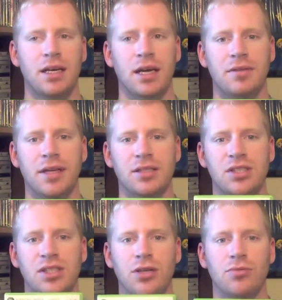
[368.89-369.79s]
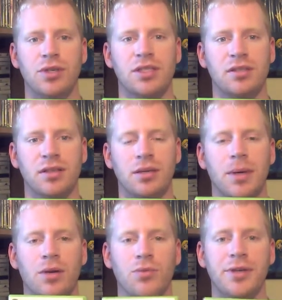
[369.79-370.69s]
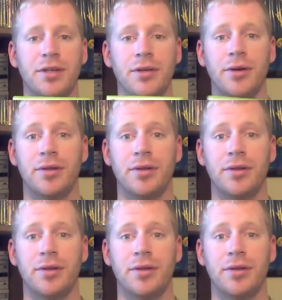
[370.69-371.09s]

And then just here recently, about a week ago,